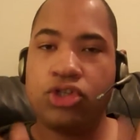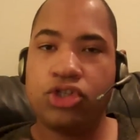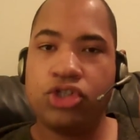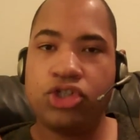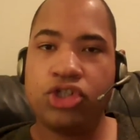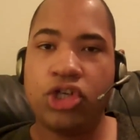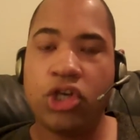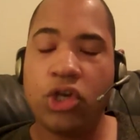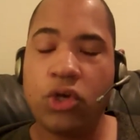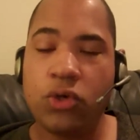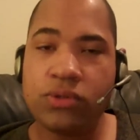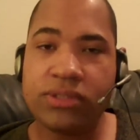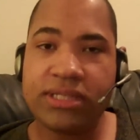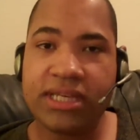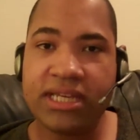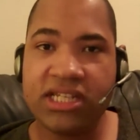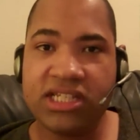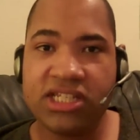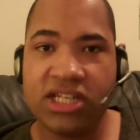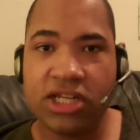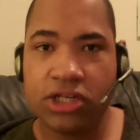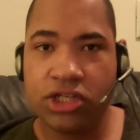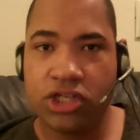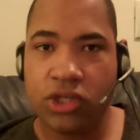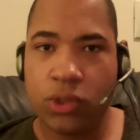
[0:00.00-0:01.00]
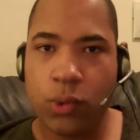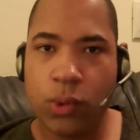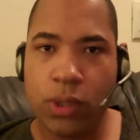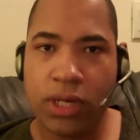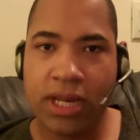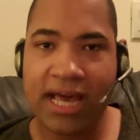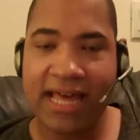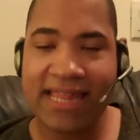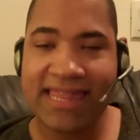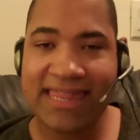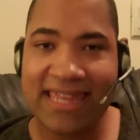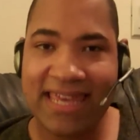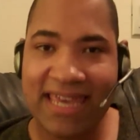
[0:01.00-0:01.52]
Choosing to do
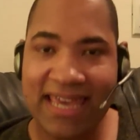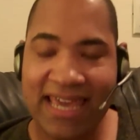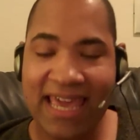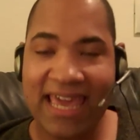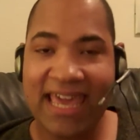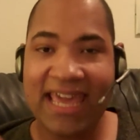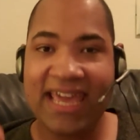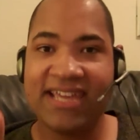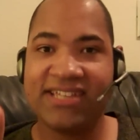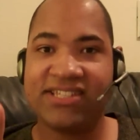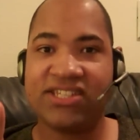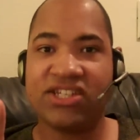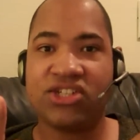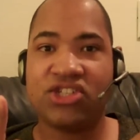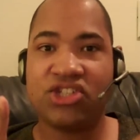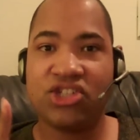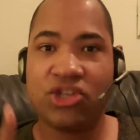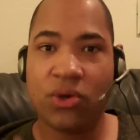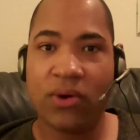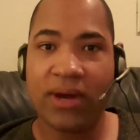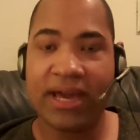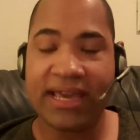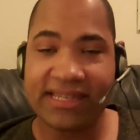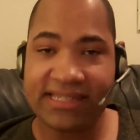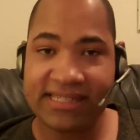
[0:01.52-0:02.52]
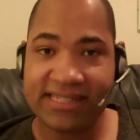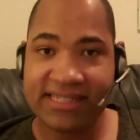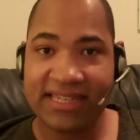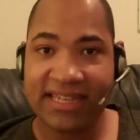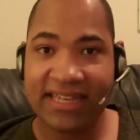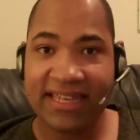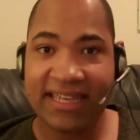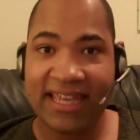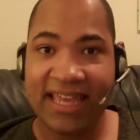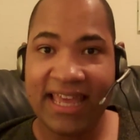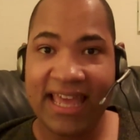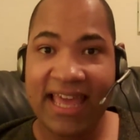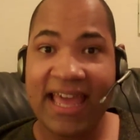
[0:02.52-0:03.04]
nothing is a choice.
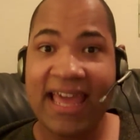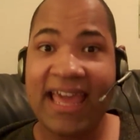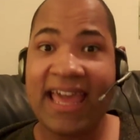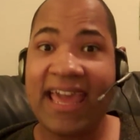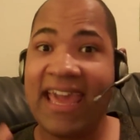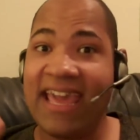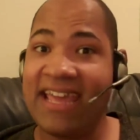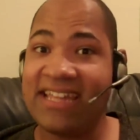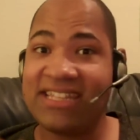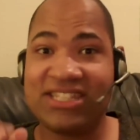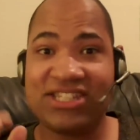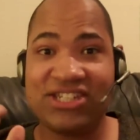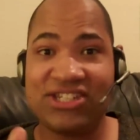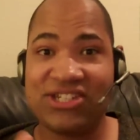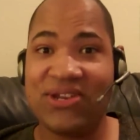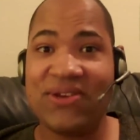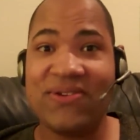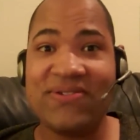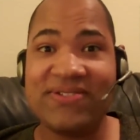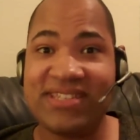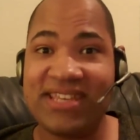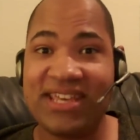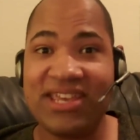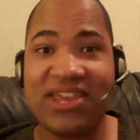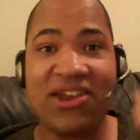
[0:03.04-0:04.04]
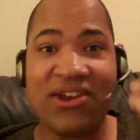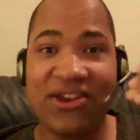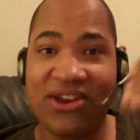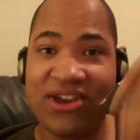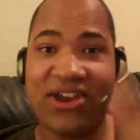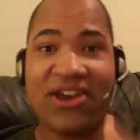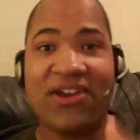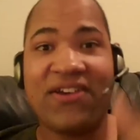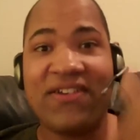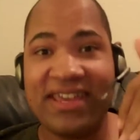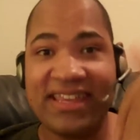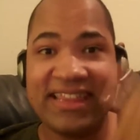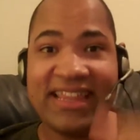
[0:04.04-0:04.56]
It's choosing your
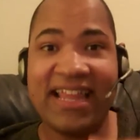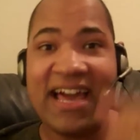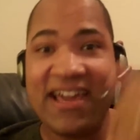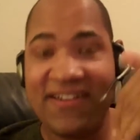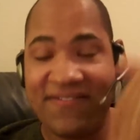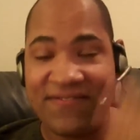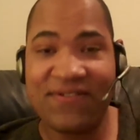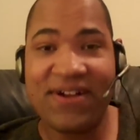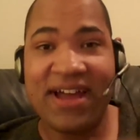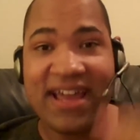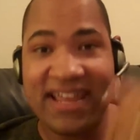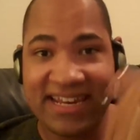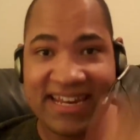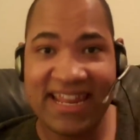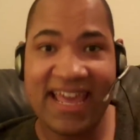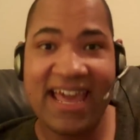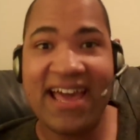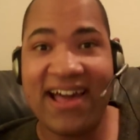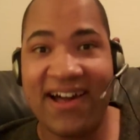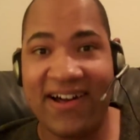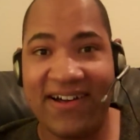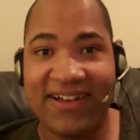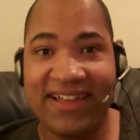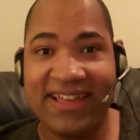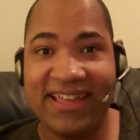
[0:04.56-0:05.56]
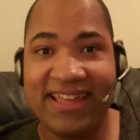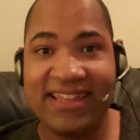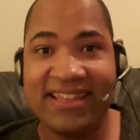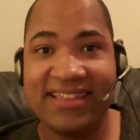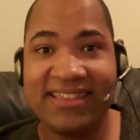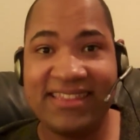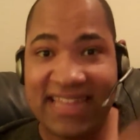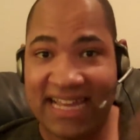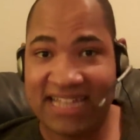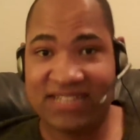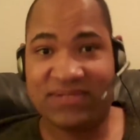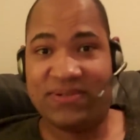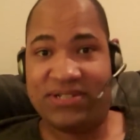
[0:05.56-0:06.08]
current life right now.
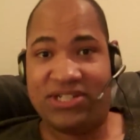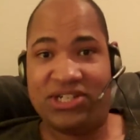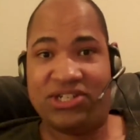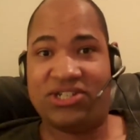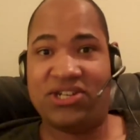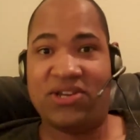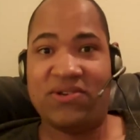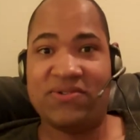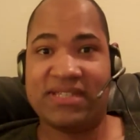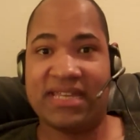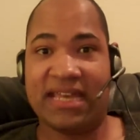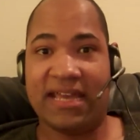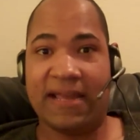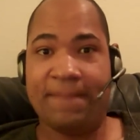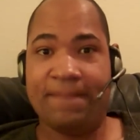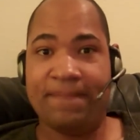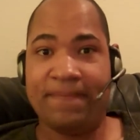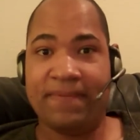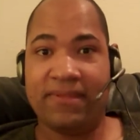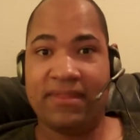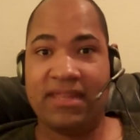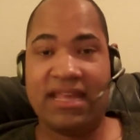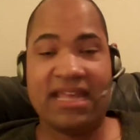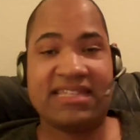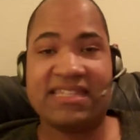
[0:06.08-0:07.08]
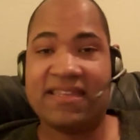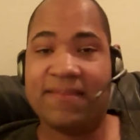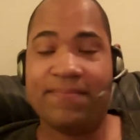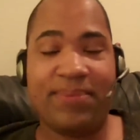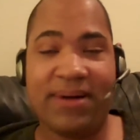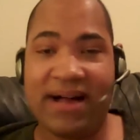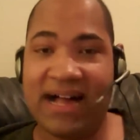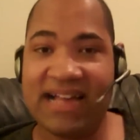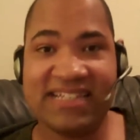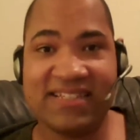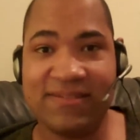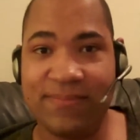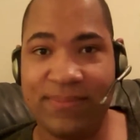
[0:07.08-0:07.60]
That's what you're choosing. It's
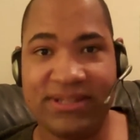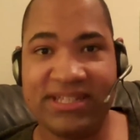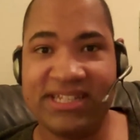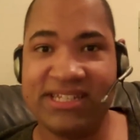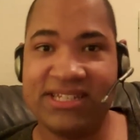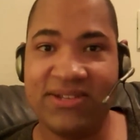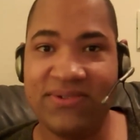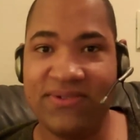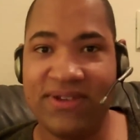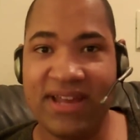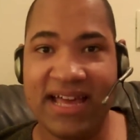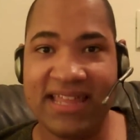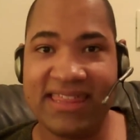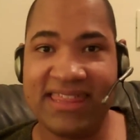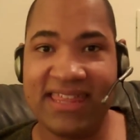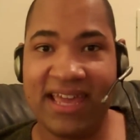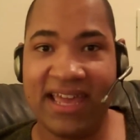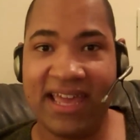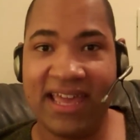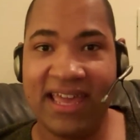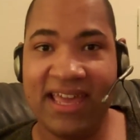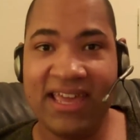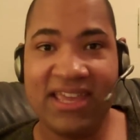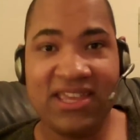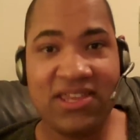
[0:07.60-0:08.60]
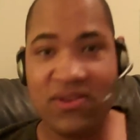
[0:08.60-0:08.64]
impossible to do nothing.